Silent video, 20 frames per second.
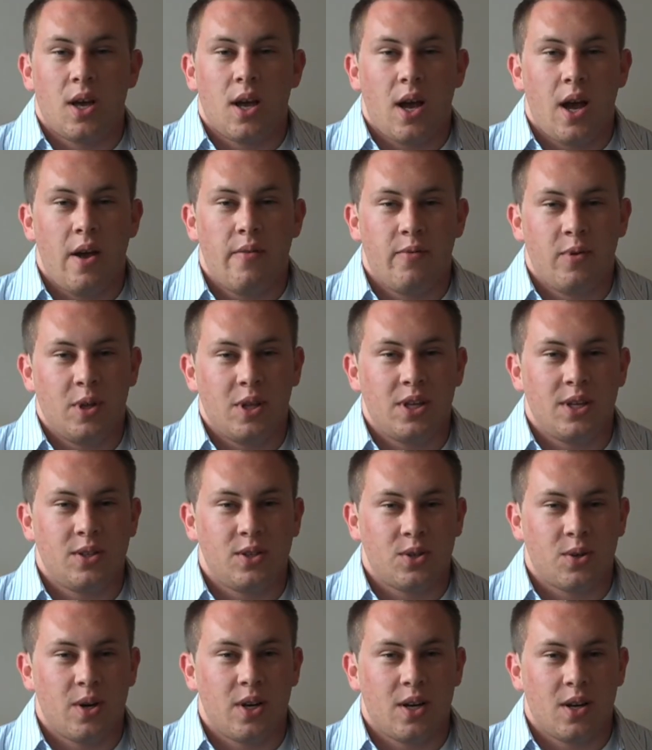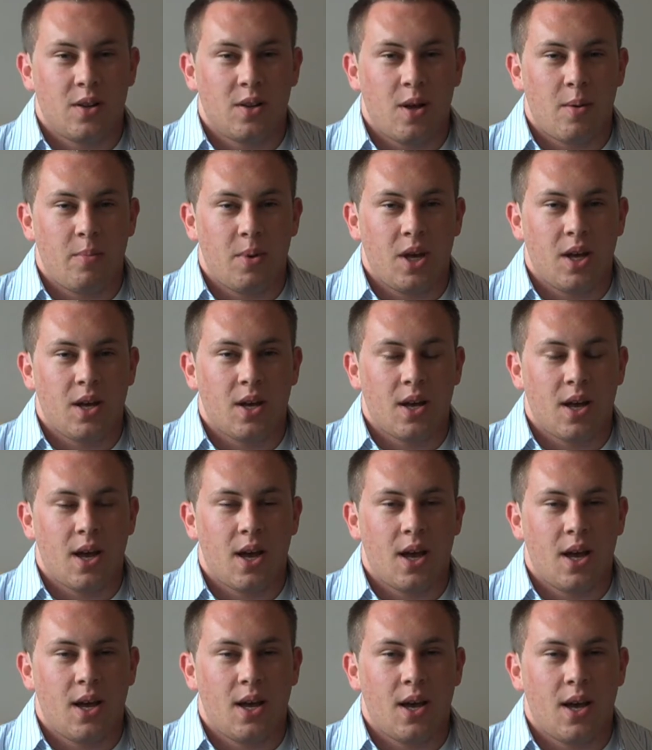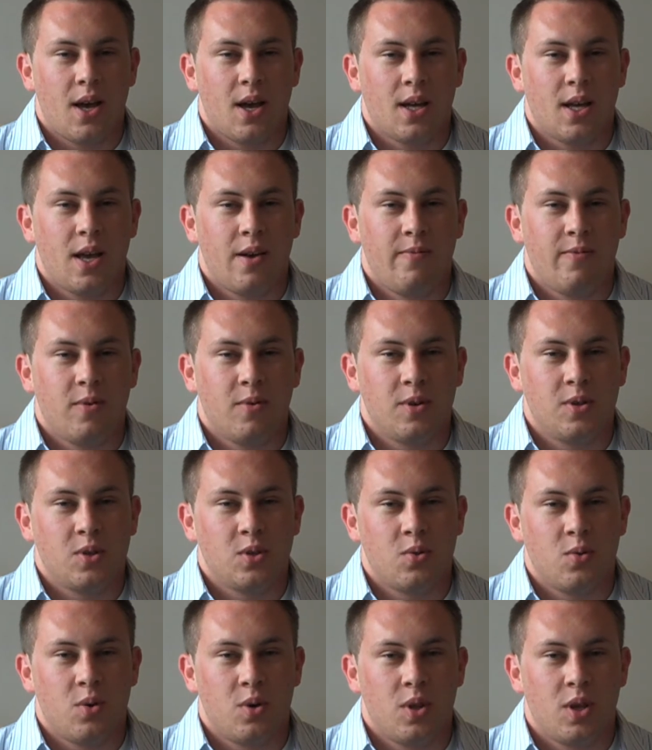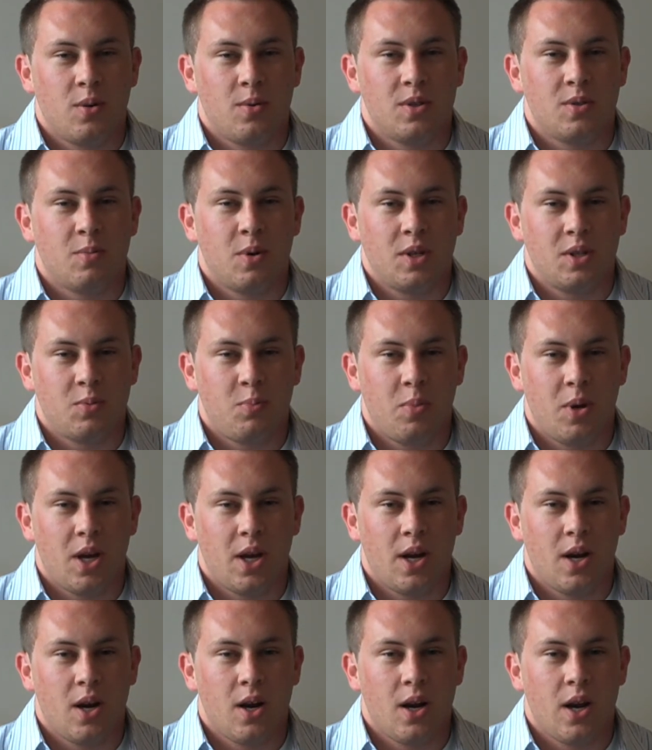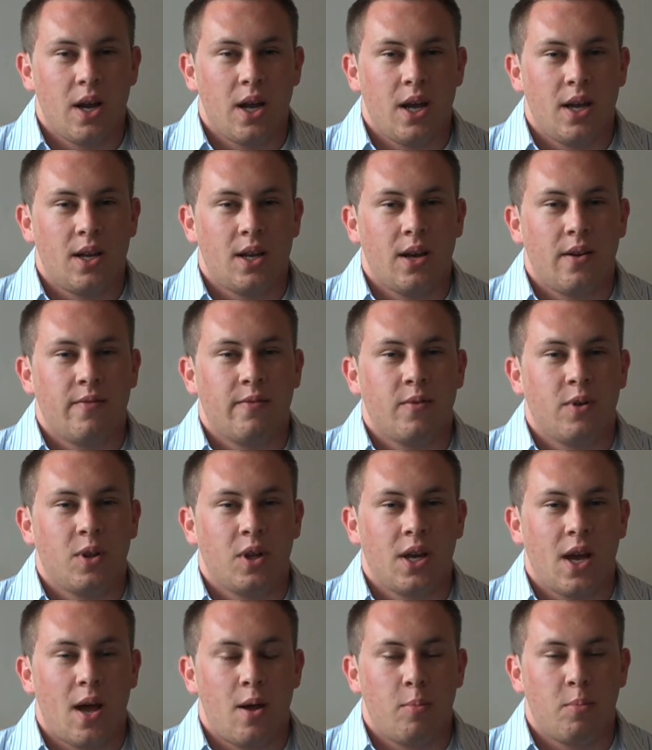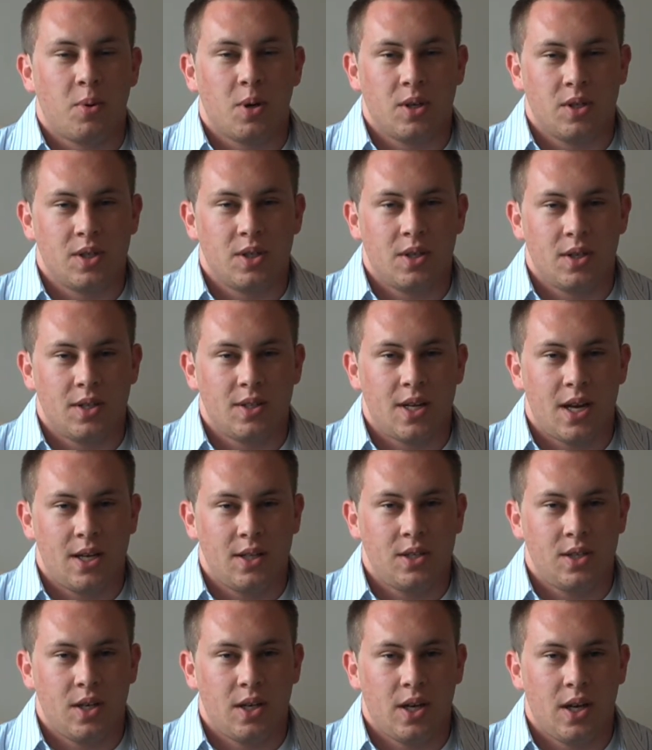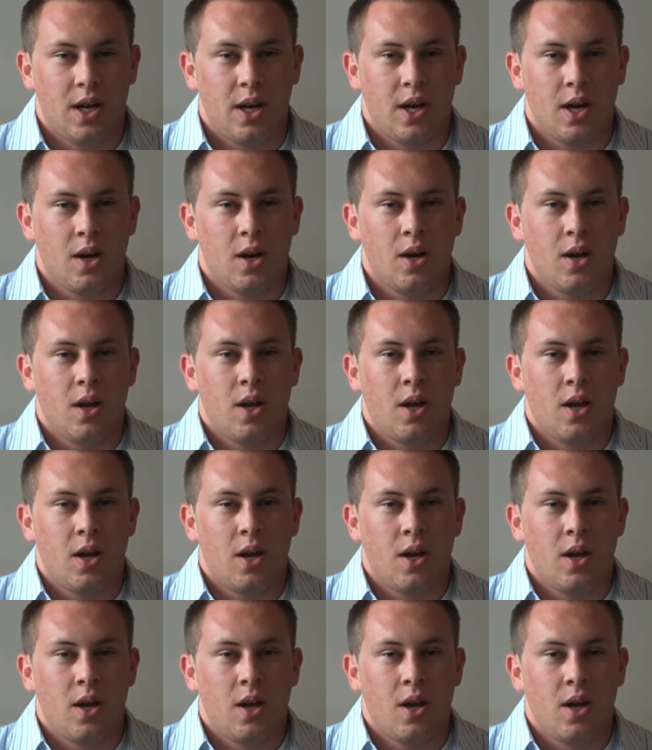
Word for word: I've really enjoyed Columbia. I uh, came from a school that was much bigger, and I've really got personal attention here